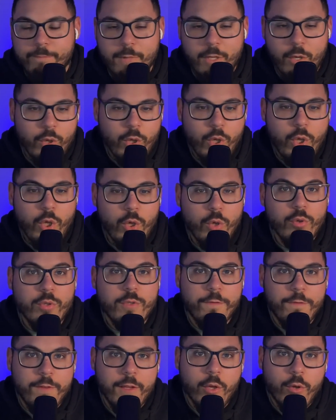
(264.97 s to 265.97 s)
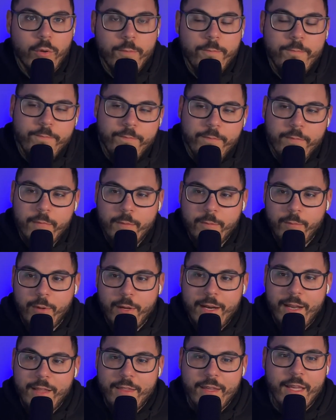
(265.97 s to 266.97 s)
huge film,
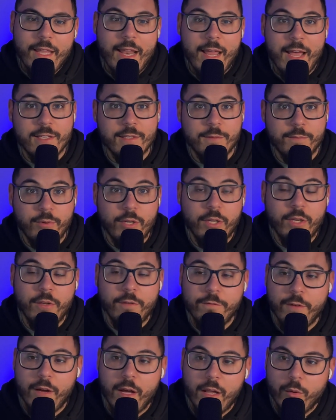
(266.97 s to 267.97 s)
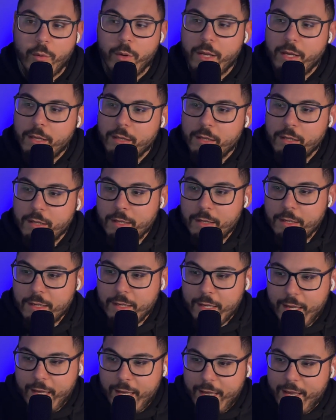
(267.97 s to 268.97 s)
but I think it has a pretty good following.
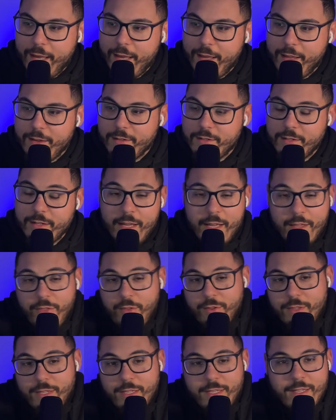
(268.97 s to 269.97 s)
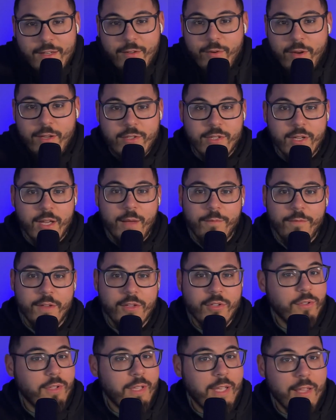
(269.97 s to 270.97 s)
And I thought they did a great job
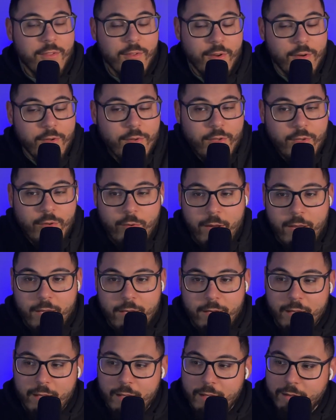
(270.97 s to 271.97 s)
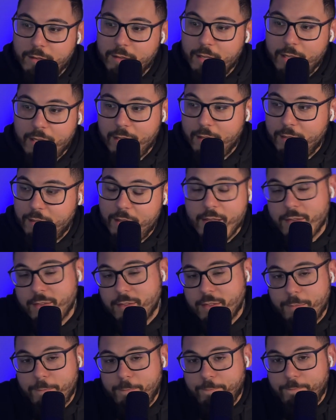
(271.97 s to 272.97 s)
visually. I thought it looked great. And in
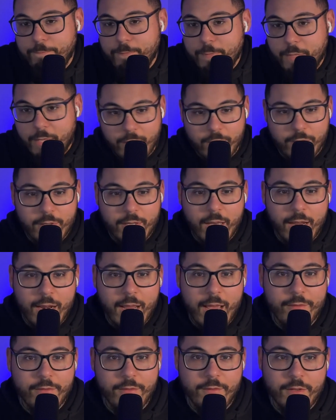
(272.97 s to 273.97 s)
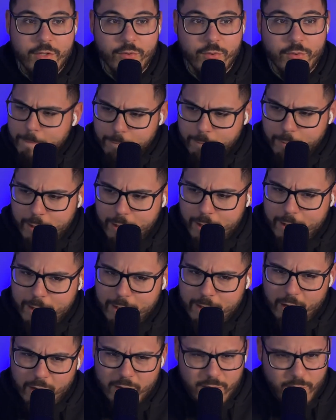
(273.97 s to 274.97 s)
this, you got to have the visuals.
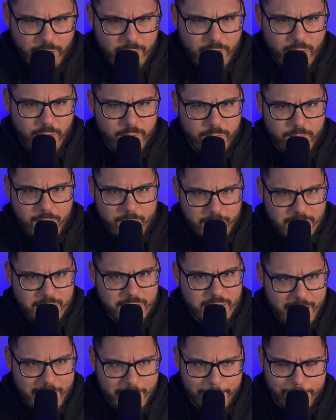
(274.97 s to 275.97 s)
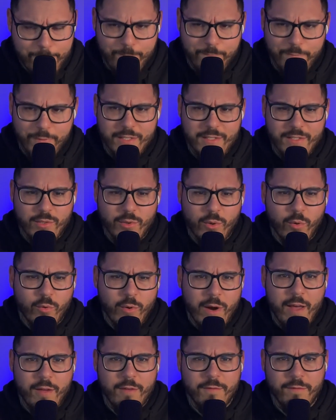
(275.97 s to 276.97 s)
But I also want to know if maybe Sam is still
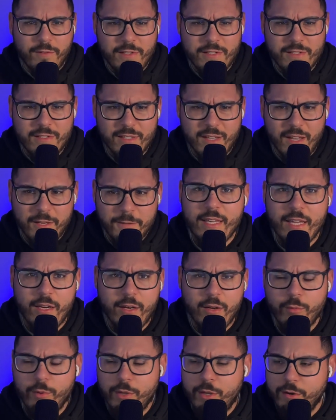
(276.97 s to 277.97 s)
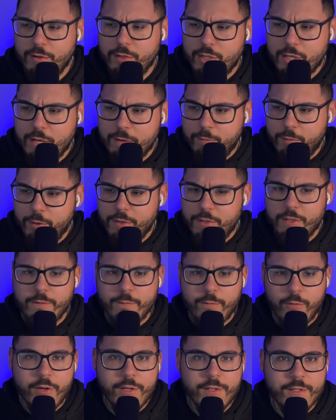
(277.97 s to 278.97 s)
around, Flint's son. I know we heard Jeff Bridges'
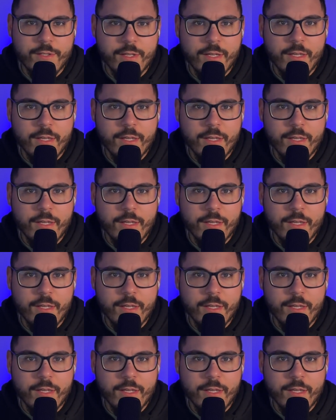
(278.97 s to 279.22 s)
voice